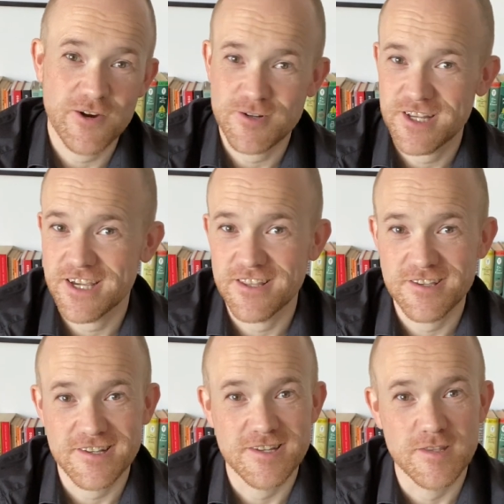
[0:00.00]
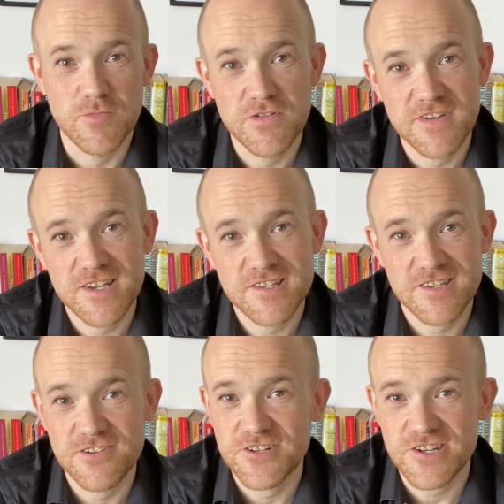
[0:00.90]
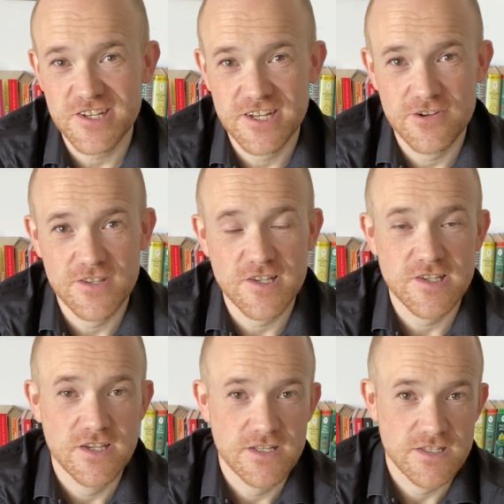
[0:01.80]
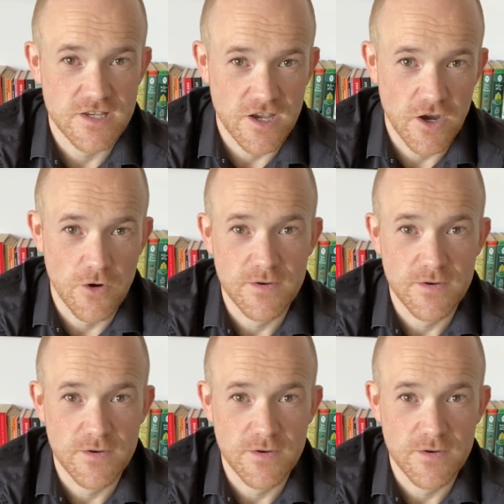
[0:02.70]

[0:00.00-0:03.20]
take a listen to the movies, you'll just hear this to go.